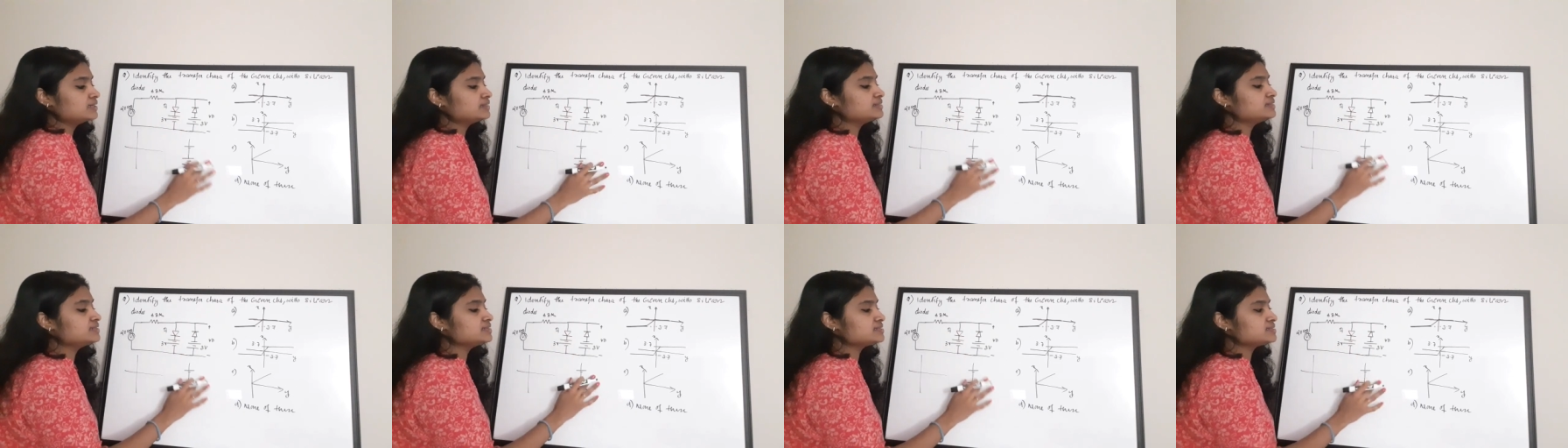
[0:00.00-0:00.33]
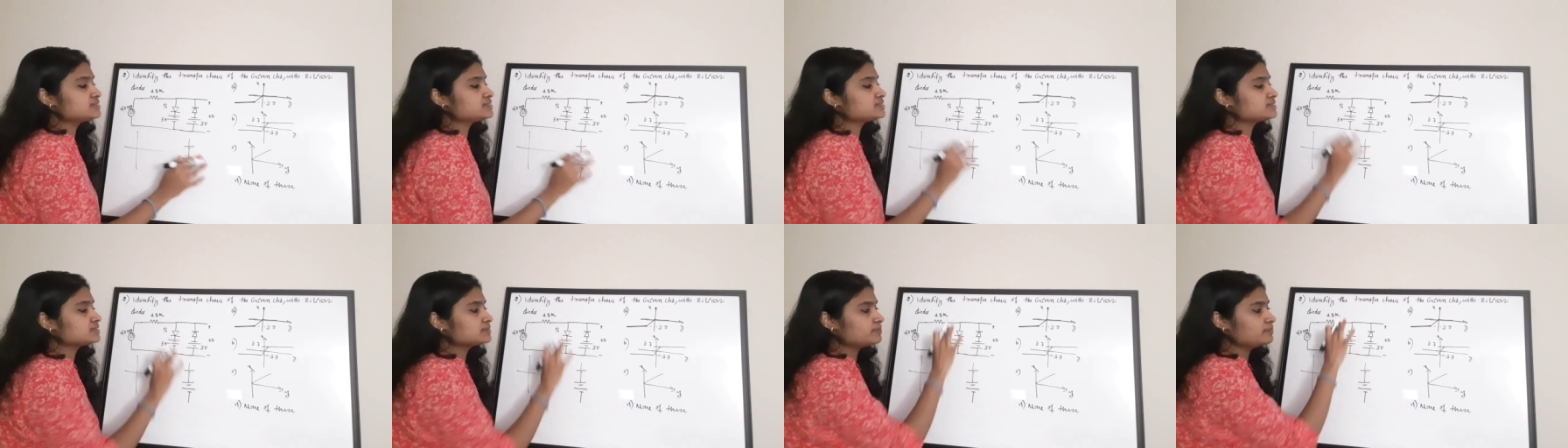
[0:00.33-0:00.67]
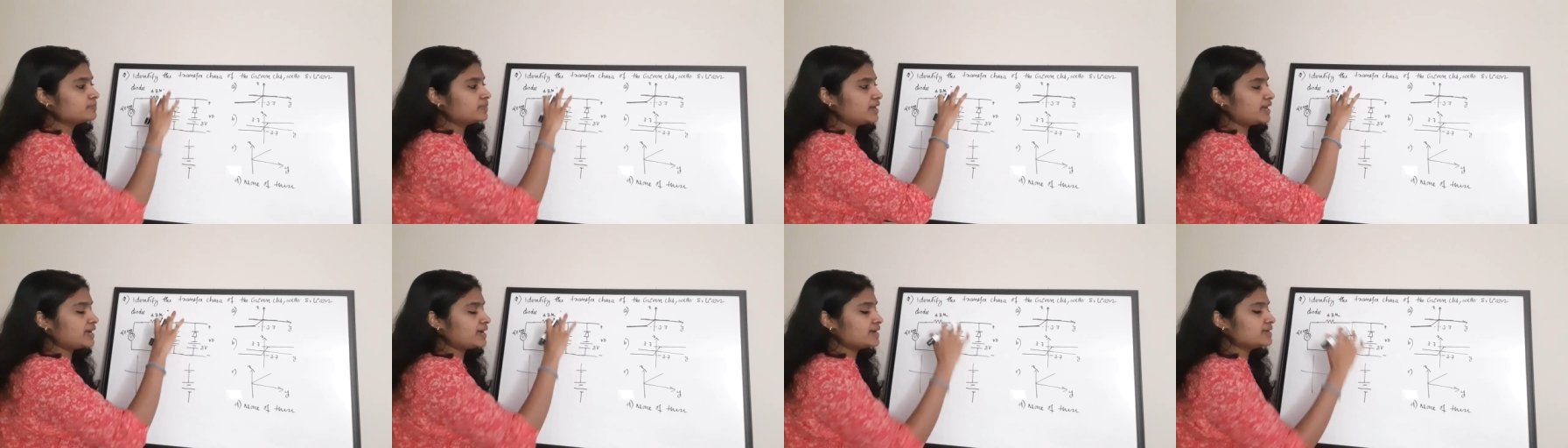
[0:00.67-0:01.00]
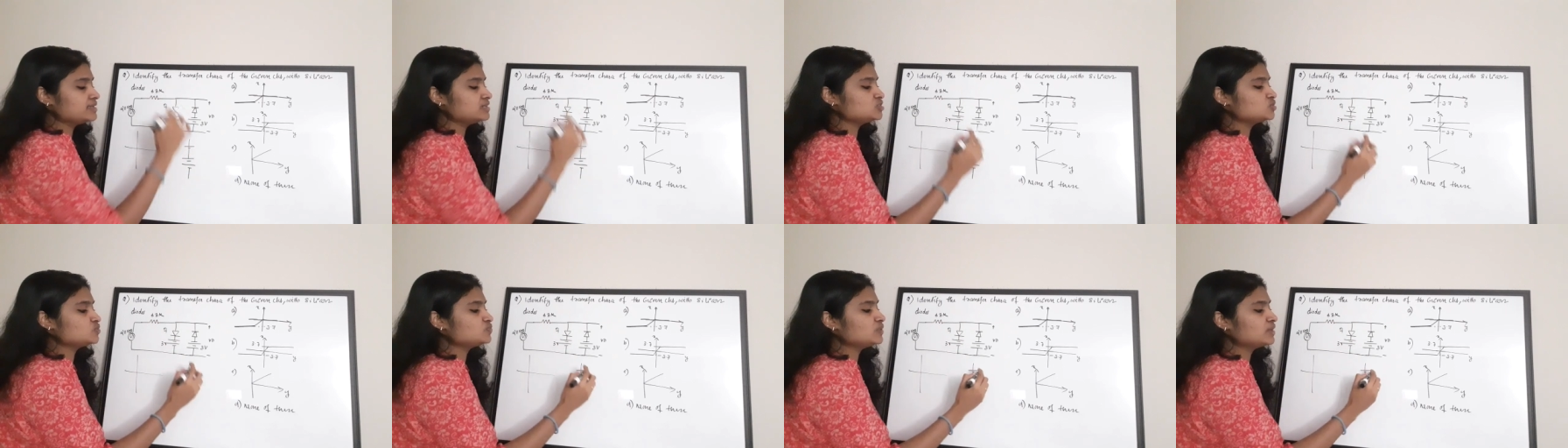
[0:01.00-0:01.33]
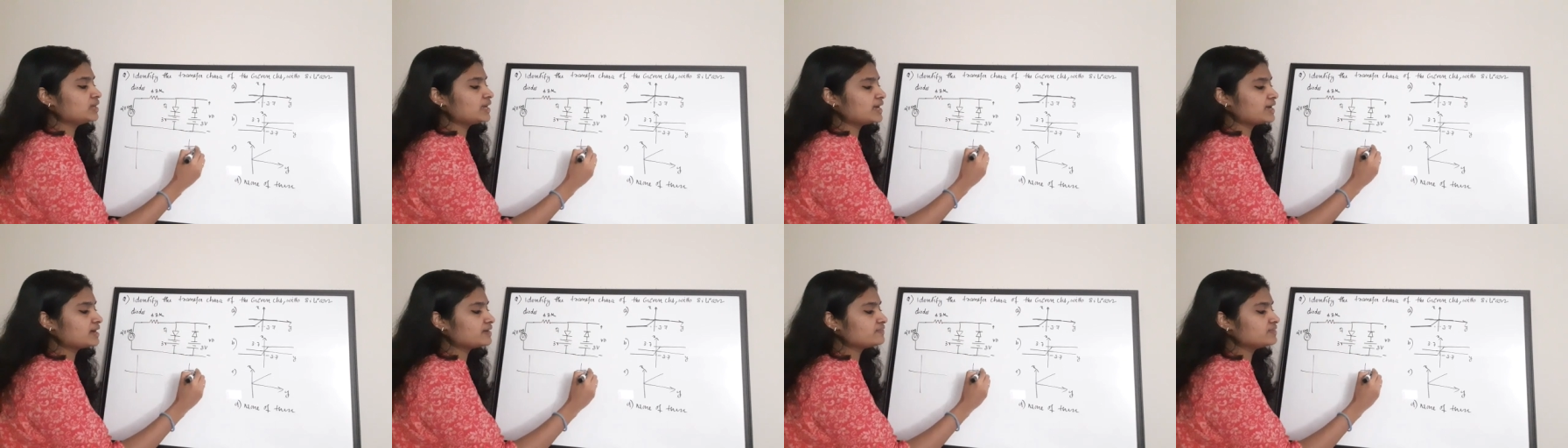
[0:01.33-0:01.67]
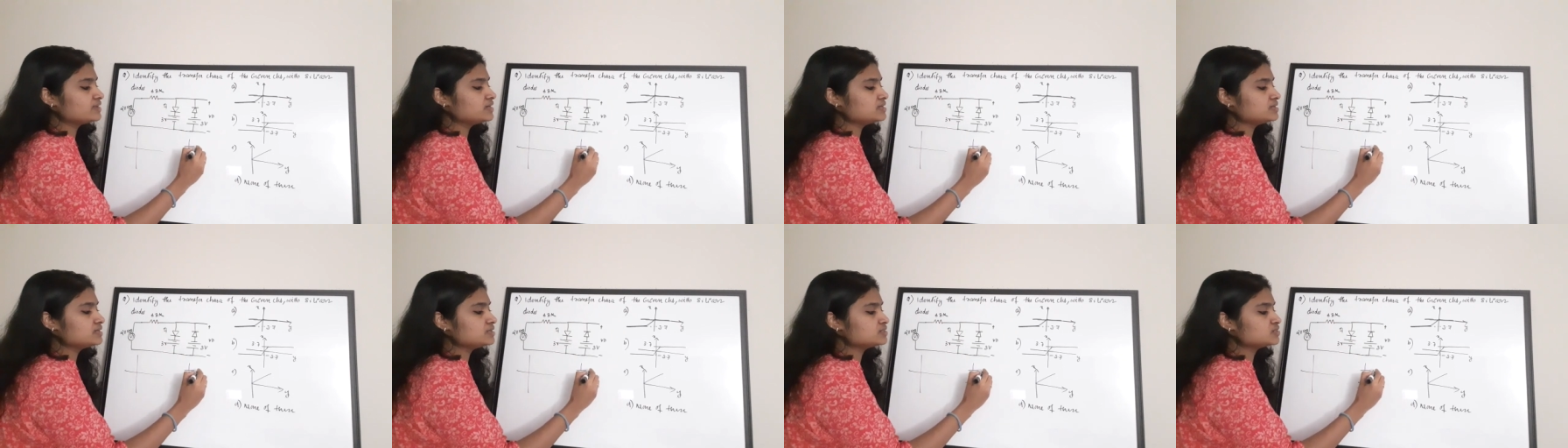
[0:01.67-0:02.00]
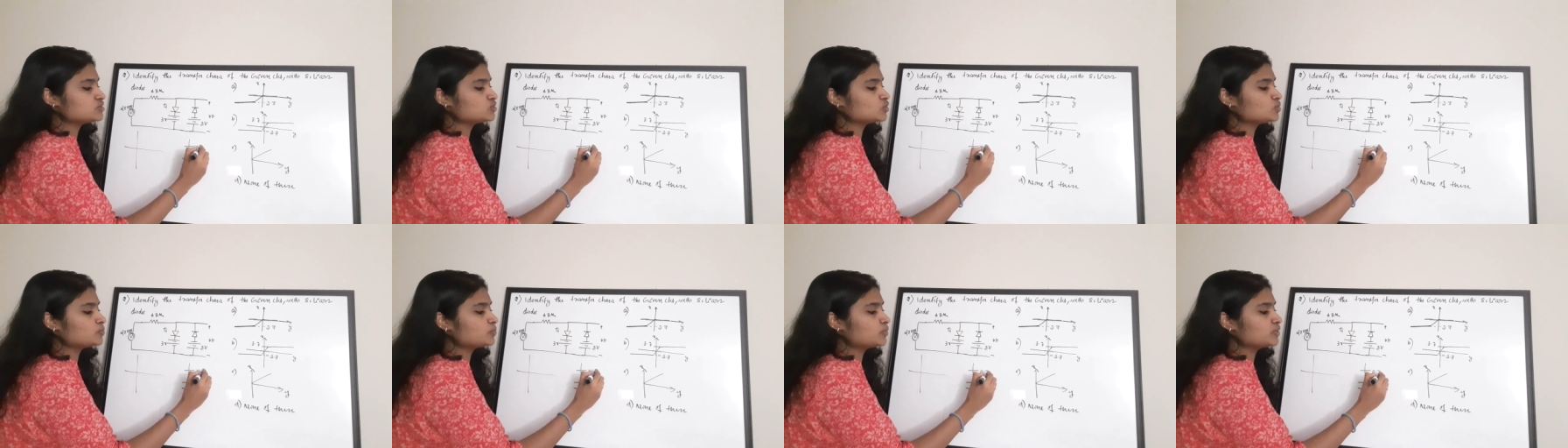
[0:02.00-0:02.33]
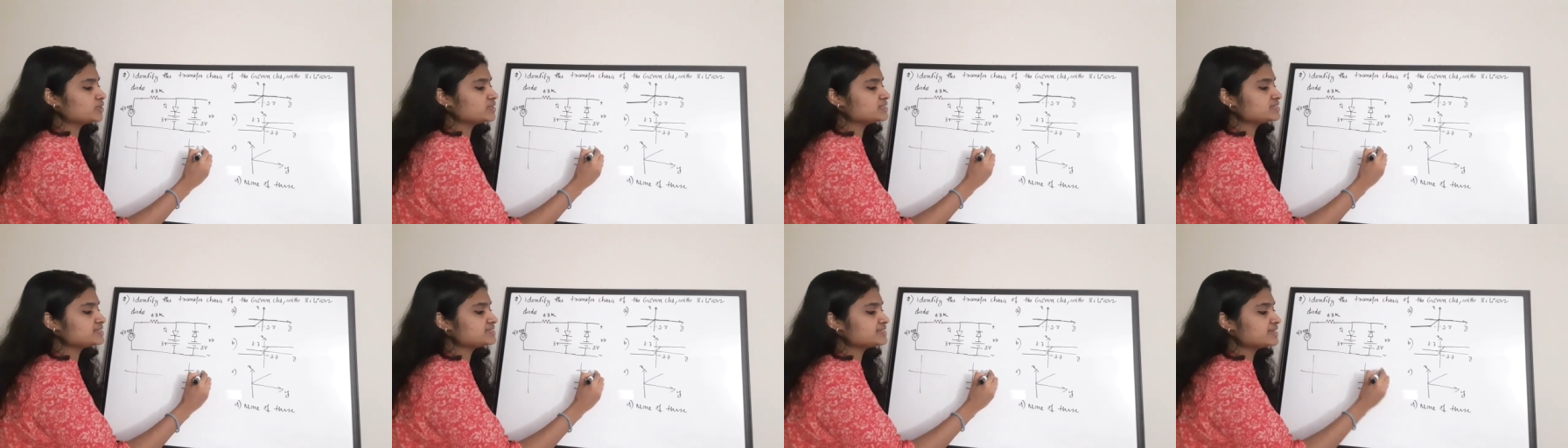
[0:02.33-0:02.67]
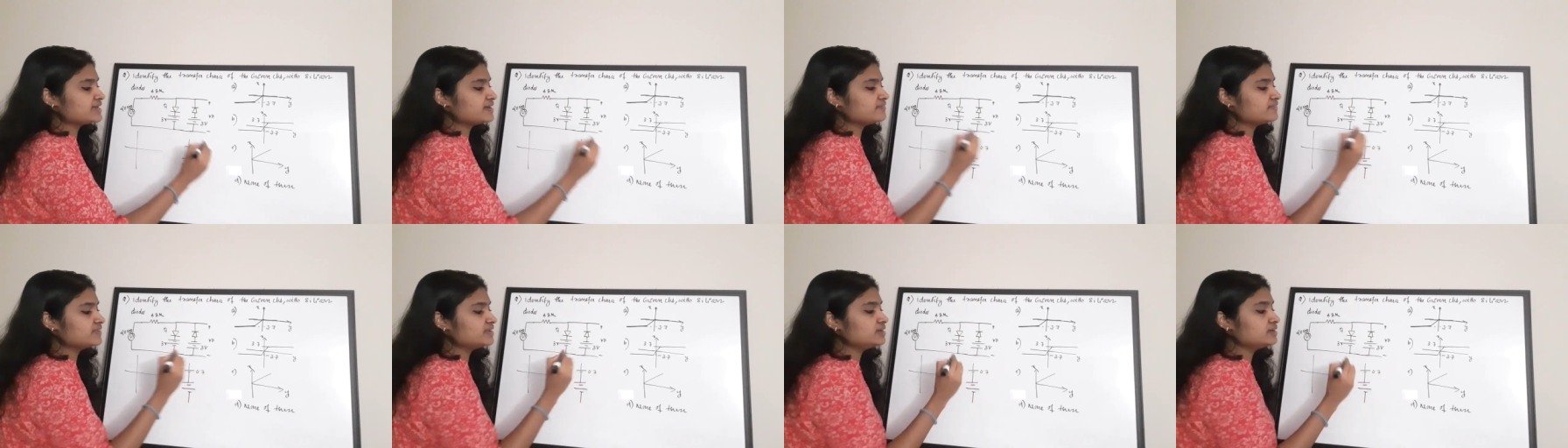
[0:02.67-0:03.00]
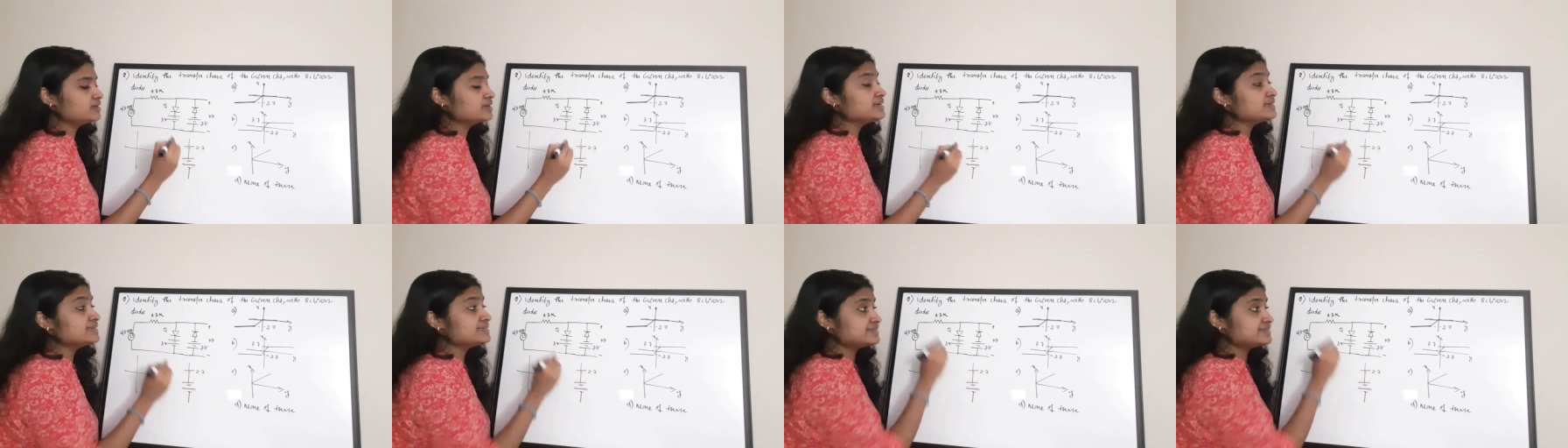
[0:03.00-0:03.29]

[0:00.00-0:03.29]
this branch will have a 0.7